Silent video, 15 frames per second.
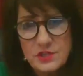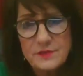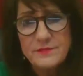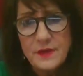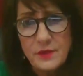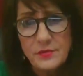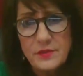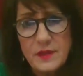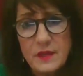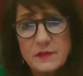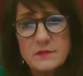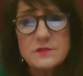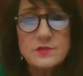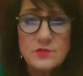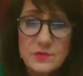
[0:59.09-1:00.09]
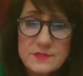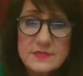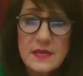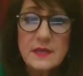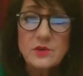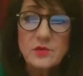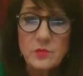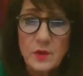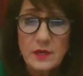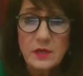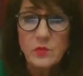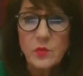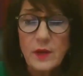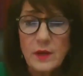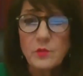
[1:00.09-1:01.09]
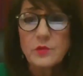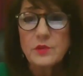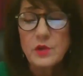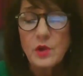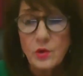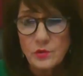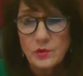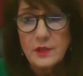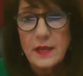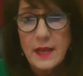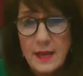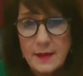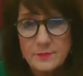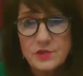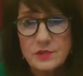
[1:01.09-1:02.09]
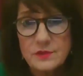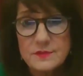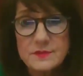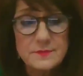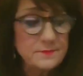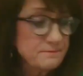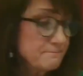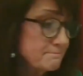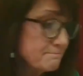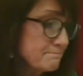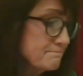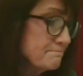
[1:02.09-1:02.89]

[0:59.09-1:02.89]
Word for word: she felt that suicide or running away were the only options.